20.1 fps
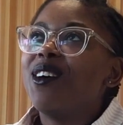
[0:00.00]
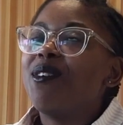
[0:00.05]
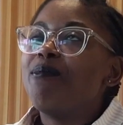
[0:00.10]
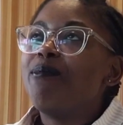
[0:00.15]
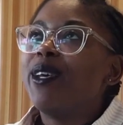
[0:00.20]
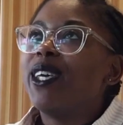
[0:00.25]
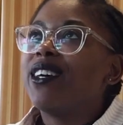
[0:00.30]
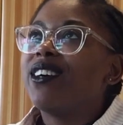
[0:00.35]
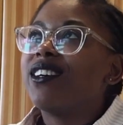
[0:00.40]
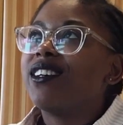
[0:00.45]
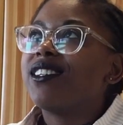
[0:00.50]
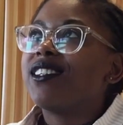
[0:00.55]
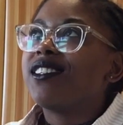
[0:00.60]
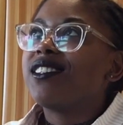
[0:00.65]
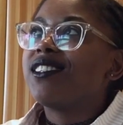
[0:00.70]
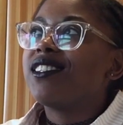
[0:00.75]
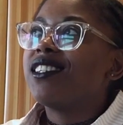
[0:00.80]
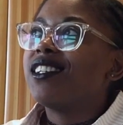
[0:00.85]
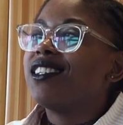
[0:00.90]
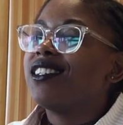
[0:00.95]

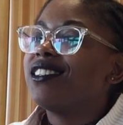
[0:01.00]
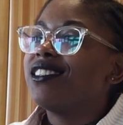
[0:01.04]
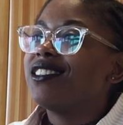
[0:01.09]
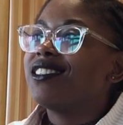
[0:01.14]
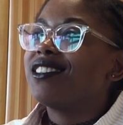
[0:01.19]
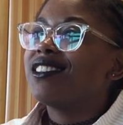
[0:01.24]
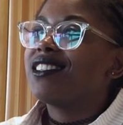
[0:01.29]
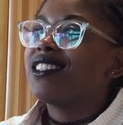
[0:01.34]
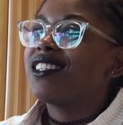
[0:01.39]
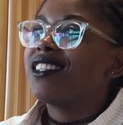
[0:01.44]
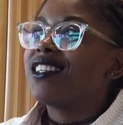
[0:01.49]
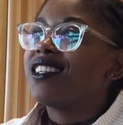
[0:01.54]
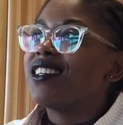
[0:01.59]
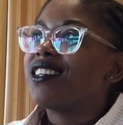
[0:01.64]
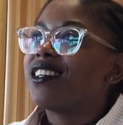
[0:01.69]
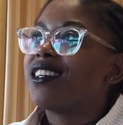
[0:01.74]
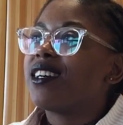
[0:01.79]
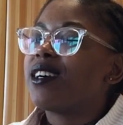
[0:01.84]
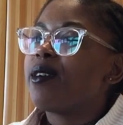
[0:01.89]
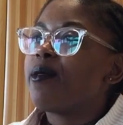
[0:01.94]
because
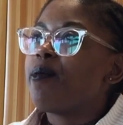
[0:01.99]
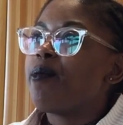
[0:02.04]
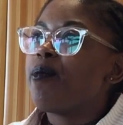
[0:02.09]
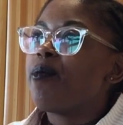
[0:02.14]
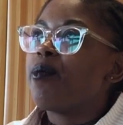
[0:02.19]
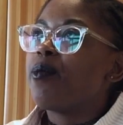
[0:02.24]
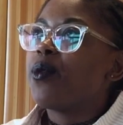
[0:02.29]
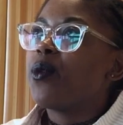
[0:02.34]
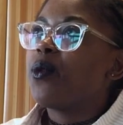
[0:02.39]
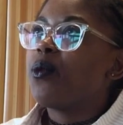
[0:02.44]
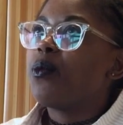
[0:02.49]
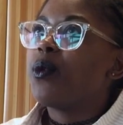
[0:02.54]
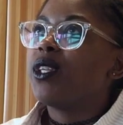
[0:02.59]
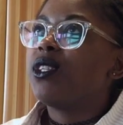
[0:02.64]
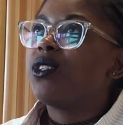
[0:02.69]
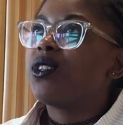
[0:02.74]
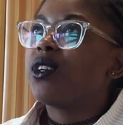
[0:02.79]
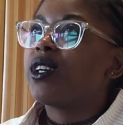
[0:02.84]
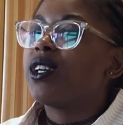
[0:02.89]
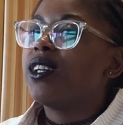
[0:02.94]
with
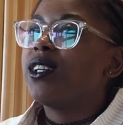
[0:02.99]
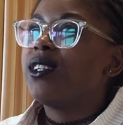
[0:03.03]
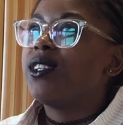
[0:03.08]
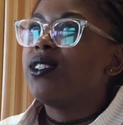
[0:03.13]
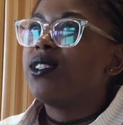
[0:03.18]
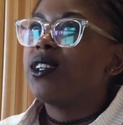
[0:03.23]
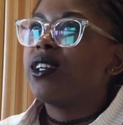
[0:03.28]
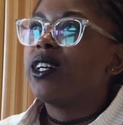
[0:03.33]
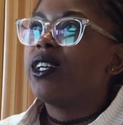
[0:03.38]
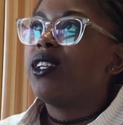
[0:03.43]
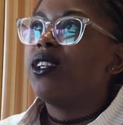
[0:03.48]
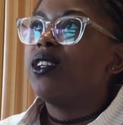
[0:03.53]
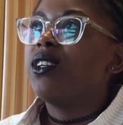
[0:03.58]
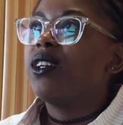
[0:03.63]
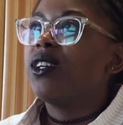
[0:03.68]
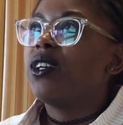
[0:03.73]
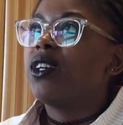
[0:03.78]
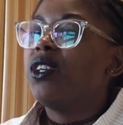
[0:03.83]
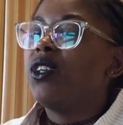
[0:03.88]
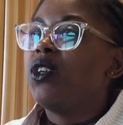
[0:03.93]
circular design,
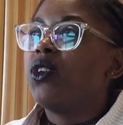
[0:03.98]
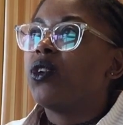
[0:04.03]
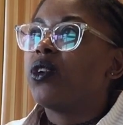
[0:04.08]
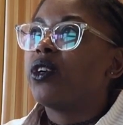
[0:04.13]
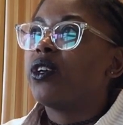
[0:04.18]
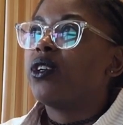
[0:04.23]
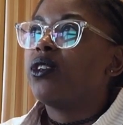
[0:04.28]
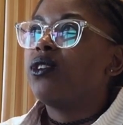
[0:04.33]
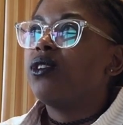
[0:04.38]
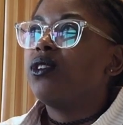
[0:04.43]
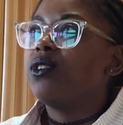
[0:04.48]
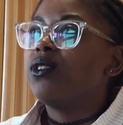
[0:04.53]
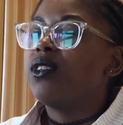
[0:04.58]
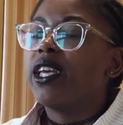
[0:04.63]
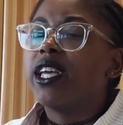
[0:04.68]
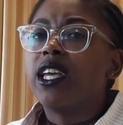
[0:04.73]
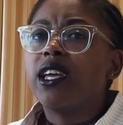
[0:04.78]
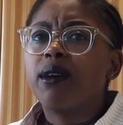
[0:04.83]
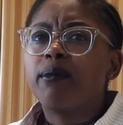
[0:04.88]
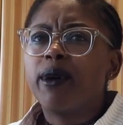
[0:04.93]
you're
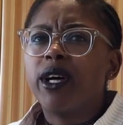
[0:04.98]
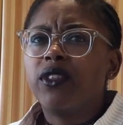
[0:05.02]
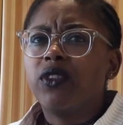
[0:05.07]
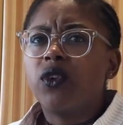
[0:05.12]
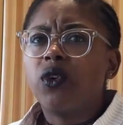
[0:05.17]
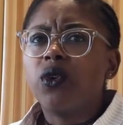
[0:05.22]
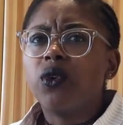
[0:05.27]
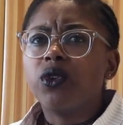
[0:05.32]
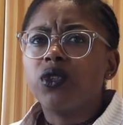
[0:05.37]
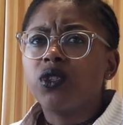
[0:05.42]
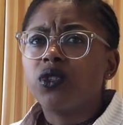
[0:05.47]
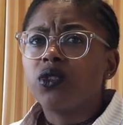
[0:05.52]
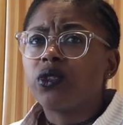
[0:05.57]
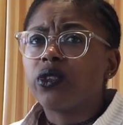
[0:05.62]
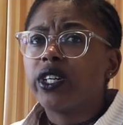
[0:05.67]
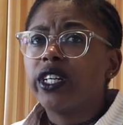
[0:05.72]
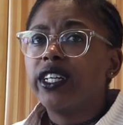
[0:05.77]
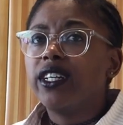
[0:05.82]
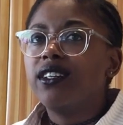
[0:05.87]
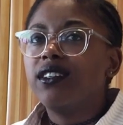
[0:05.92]
thinking about the whole
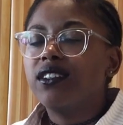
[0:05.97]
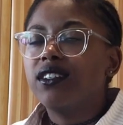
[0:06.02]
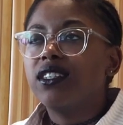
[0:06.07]
story.